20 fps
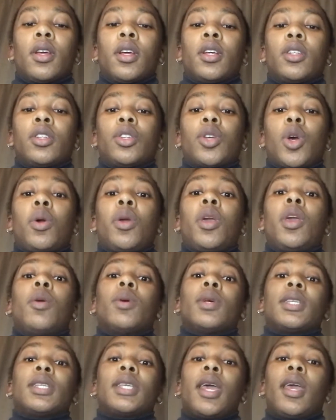So he
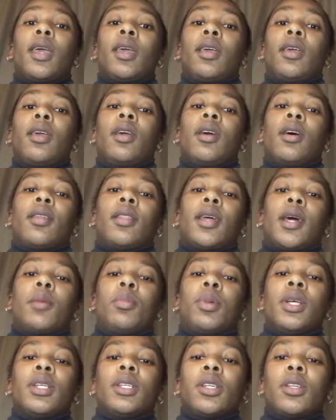was saying here that
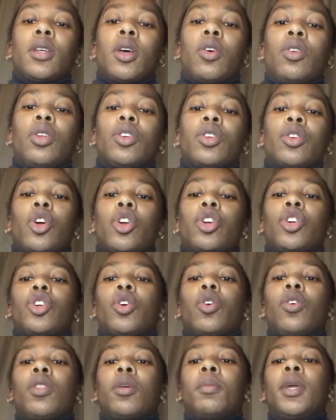business owners
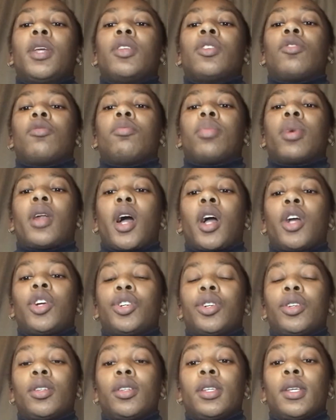control the means of
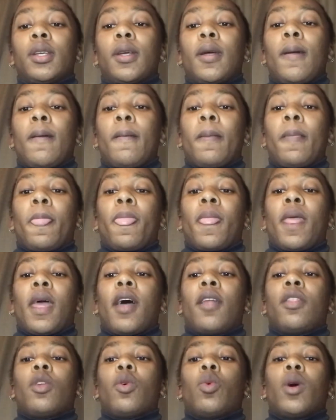productions
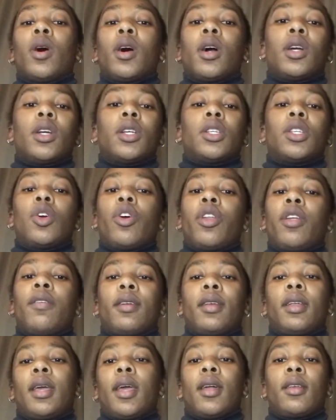and the workers don't
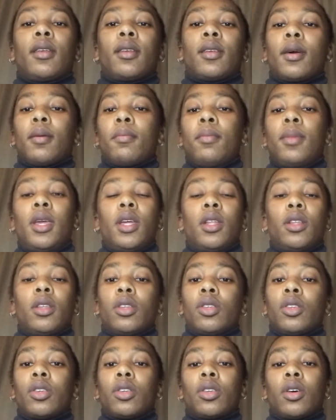even get a
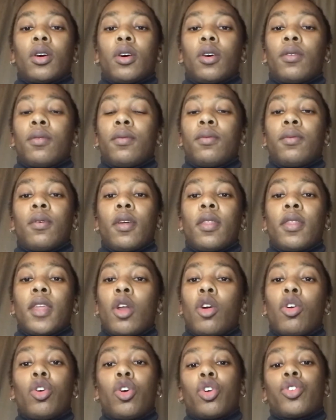means of, they
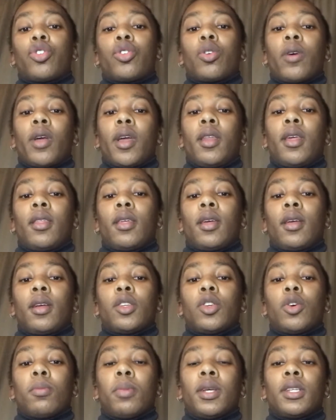don't control anything.
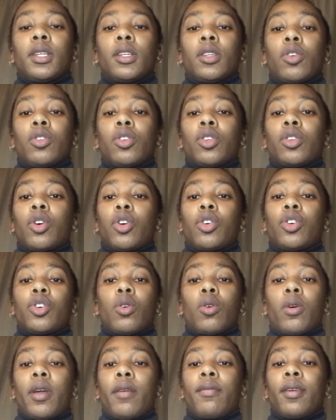So business owners
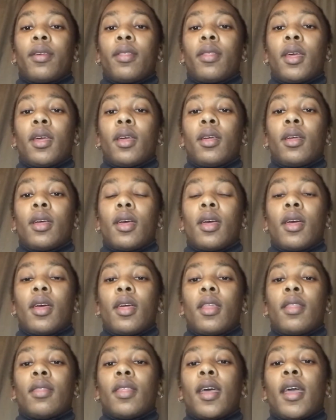control everything.
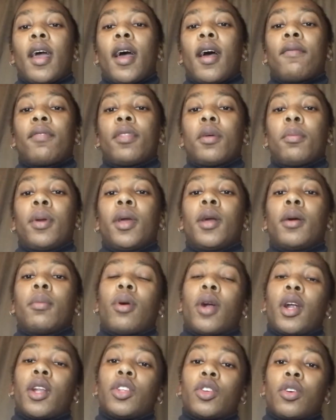They have the bigger
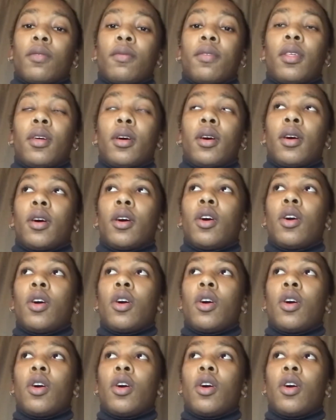brunt of the